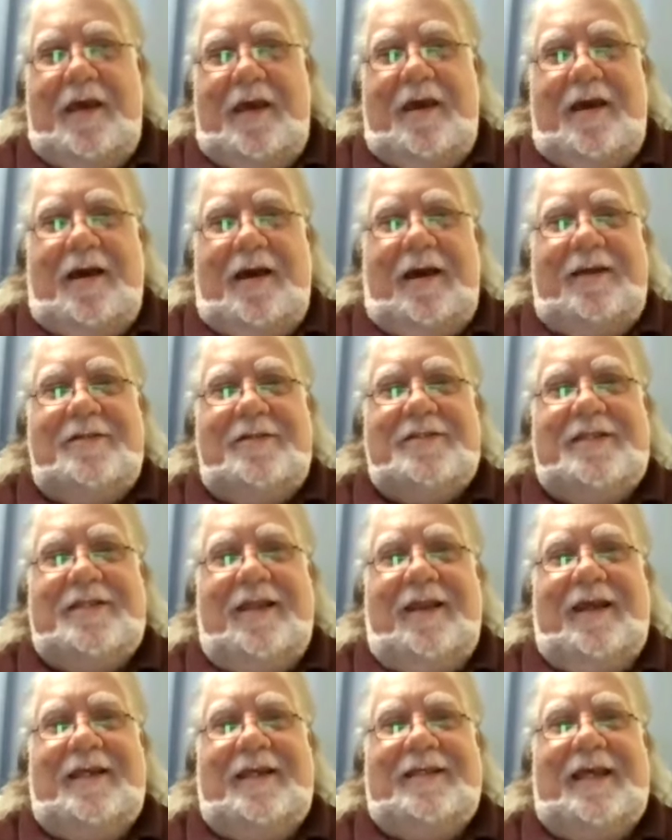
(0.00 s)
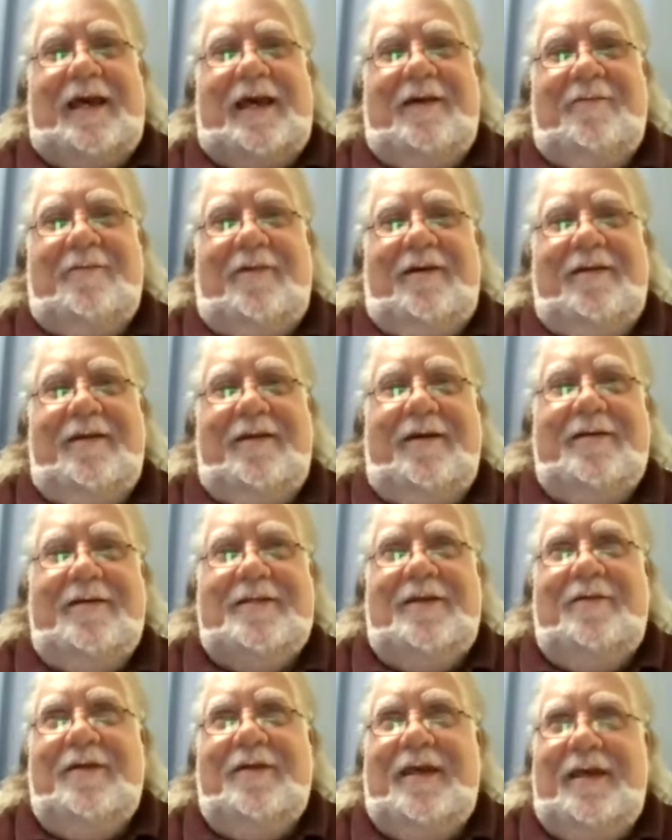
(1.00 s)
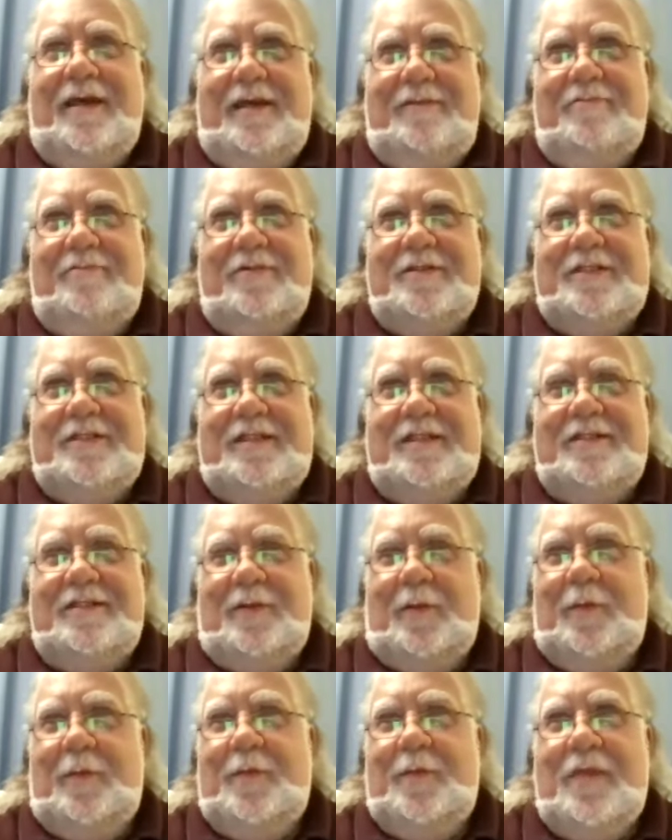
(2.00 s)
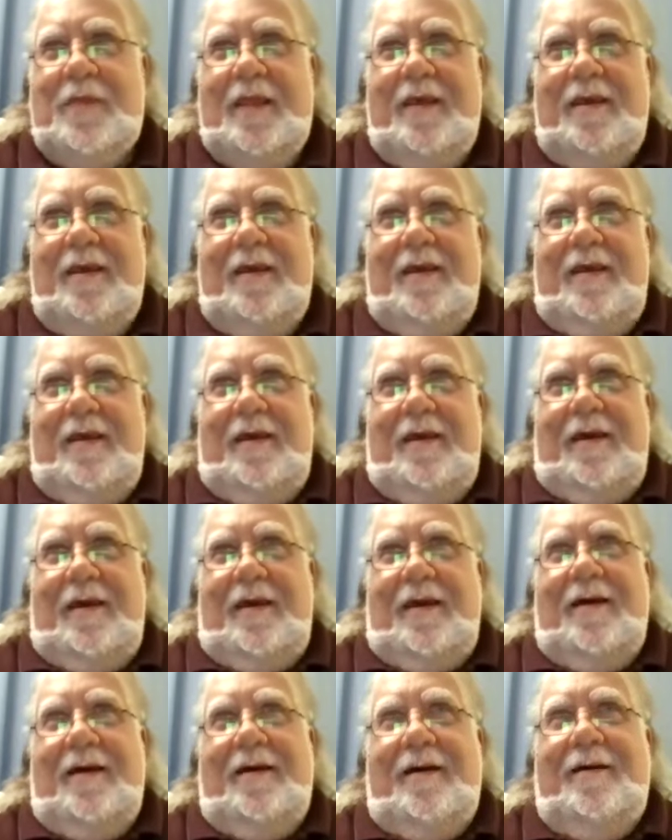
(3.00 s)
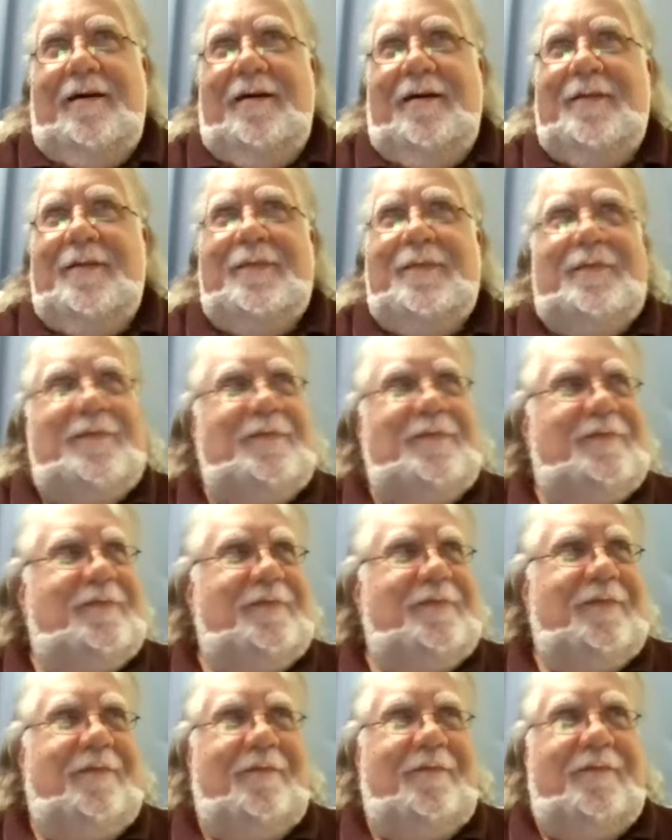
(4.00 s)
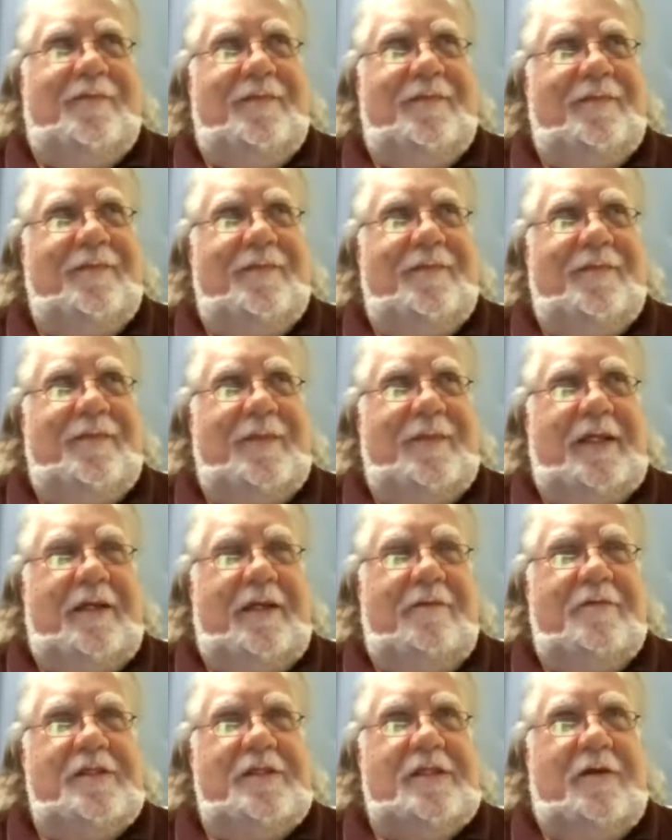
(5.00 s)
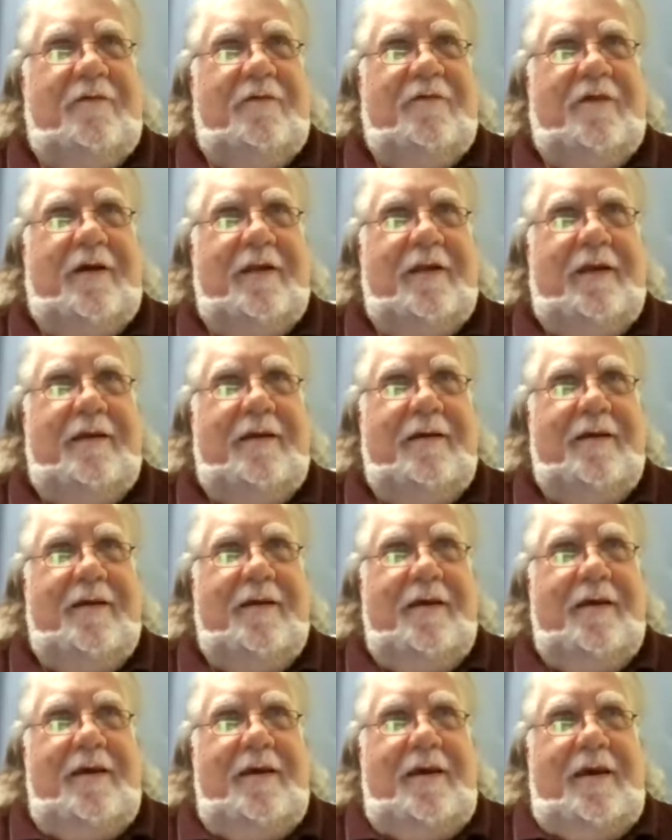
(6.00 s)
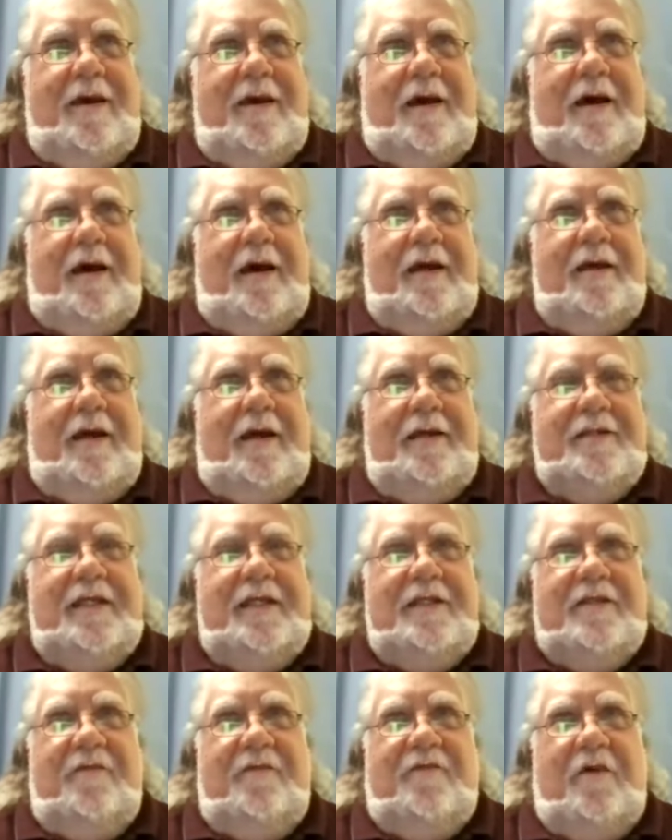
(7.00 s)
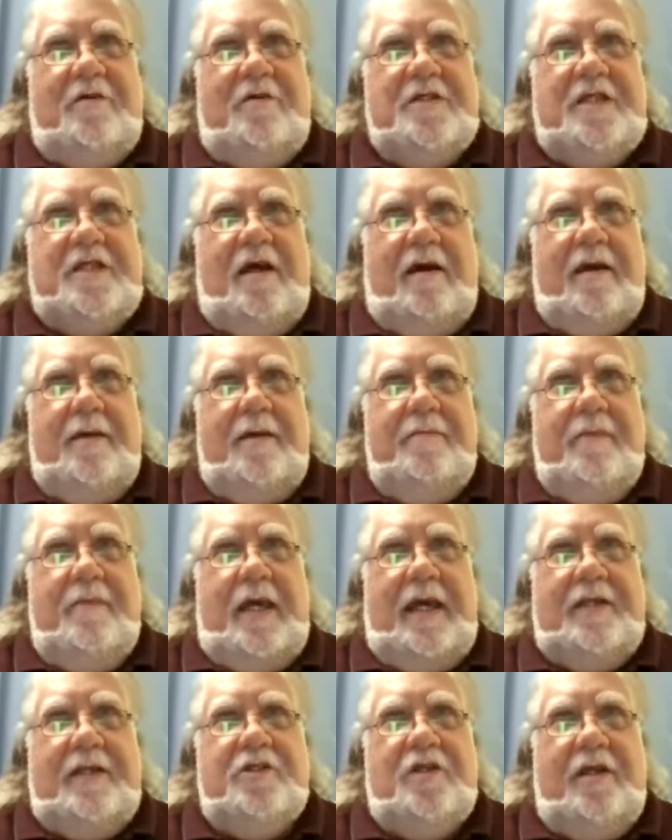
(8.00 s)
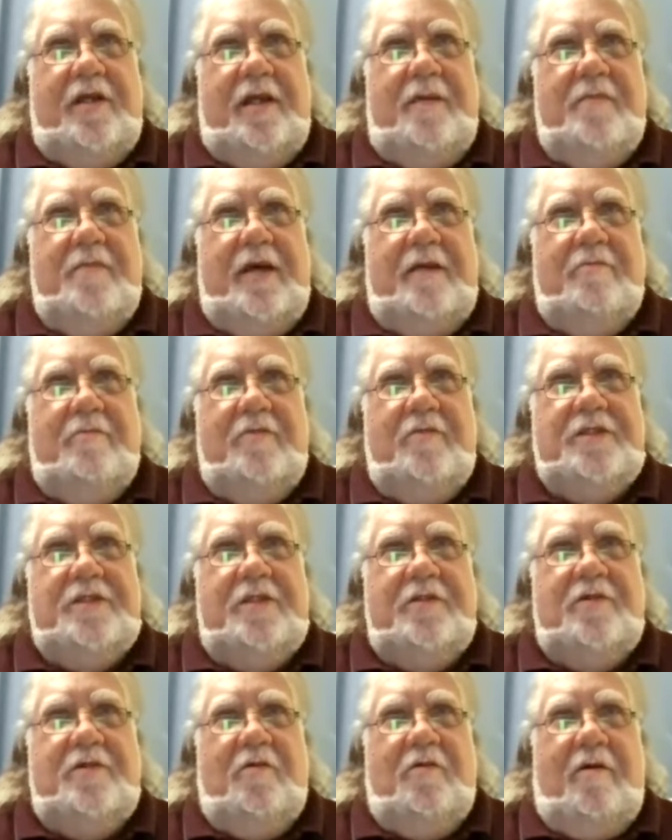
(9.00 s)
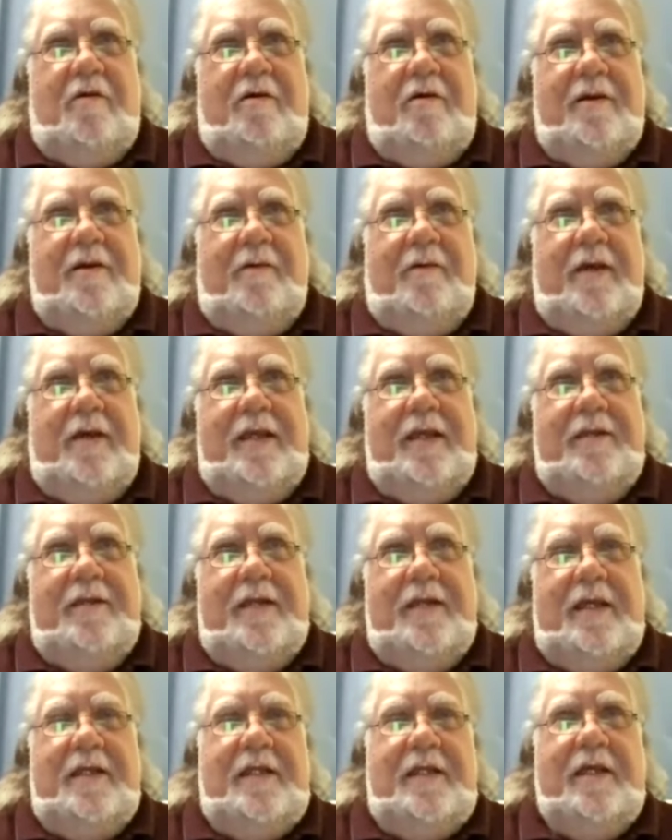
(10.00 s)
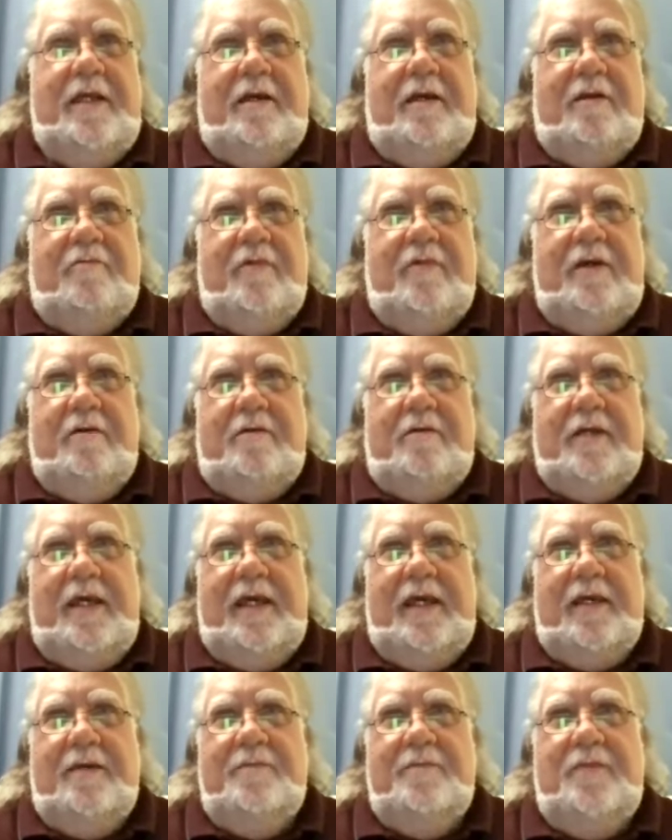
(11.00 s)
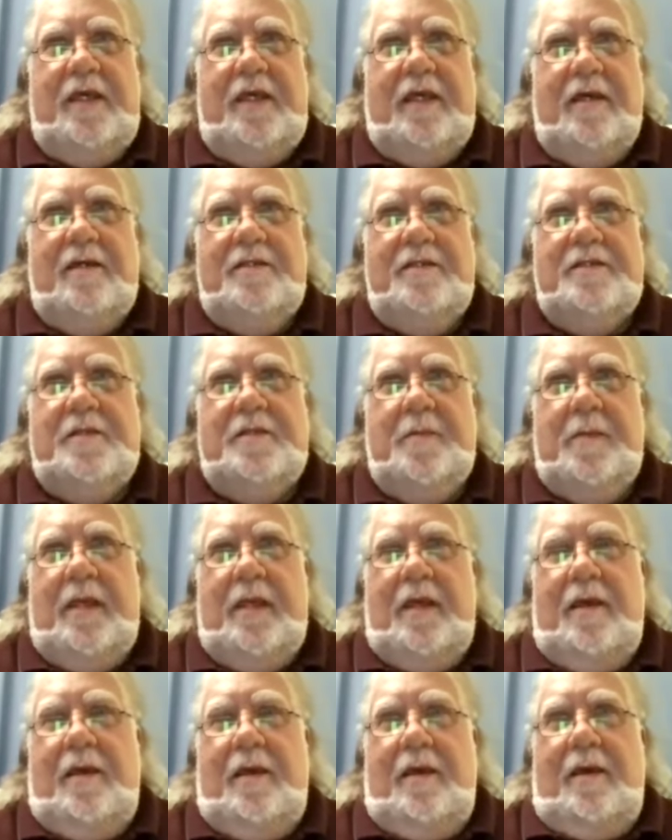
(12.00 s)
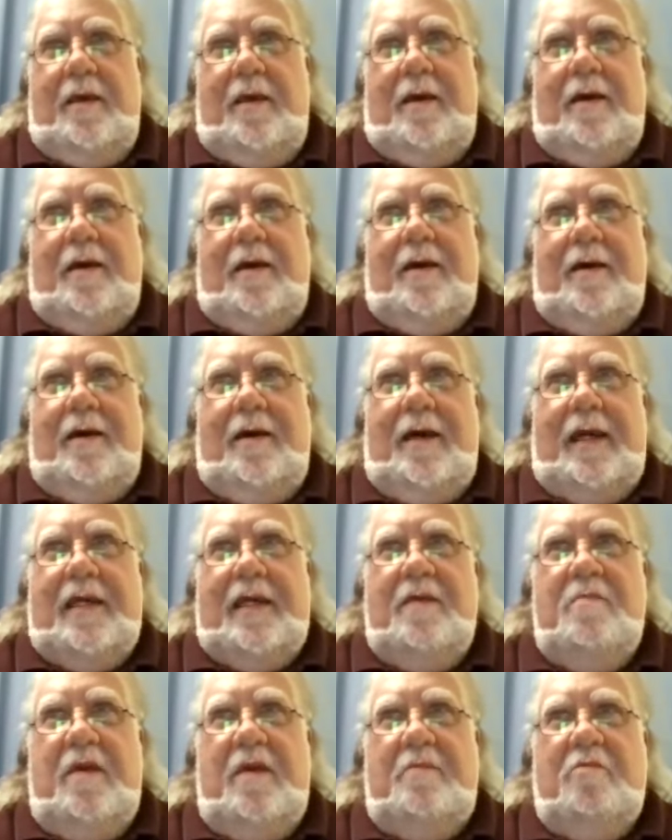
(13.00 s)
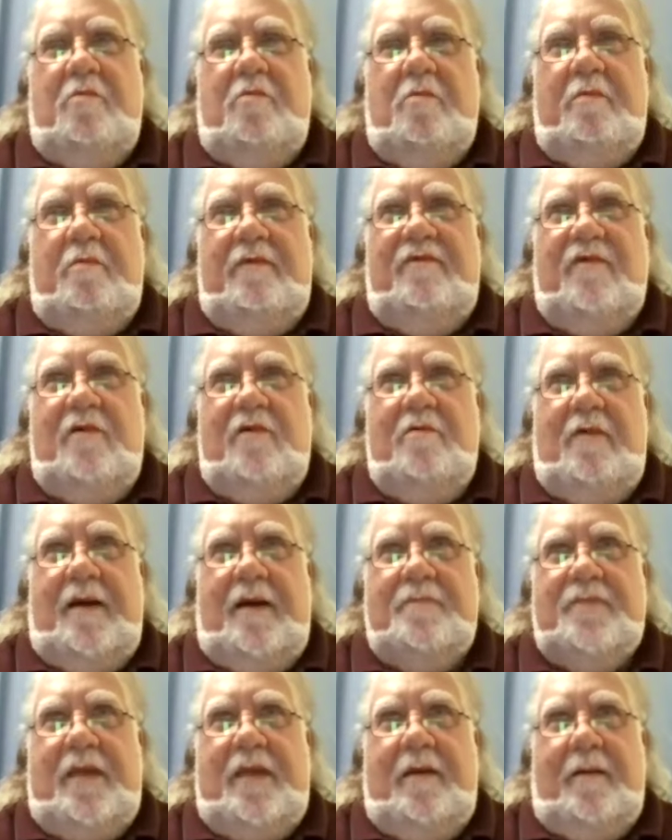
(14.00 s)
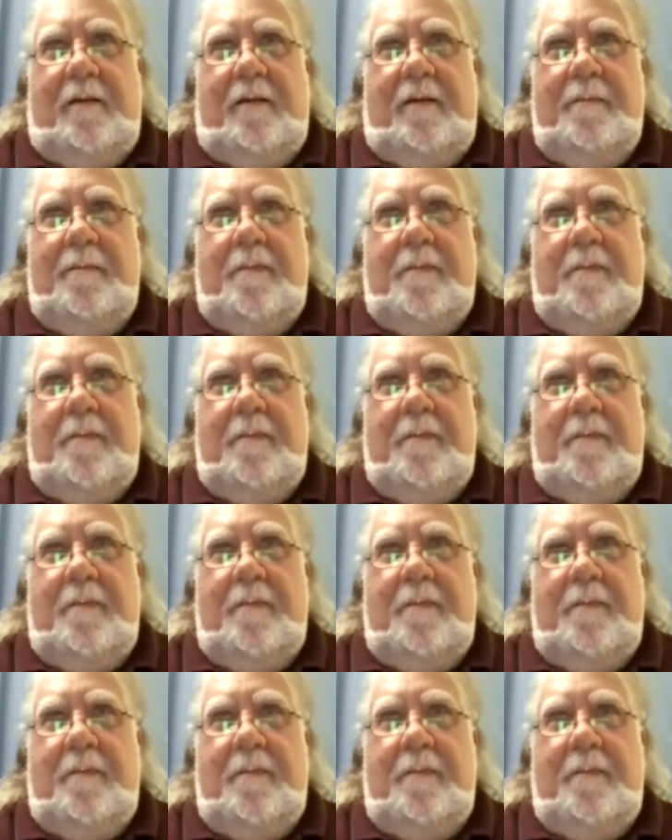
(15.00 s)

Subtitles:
I used to like that one. I was, okay, we'll sizzle. It was so funny. I think the first time actually I met him was in Toronto, and he got a real kick because I can remember when we flew up there,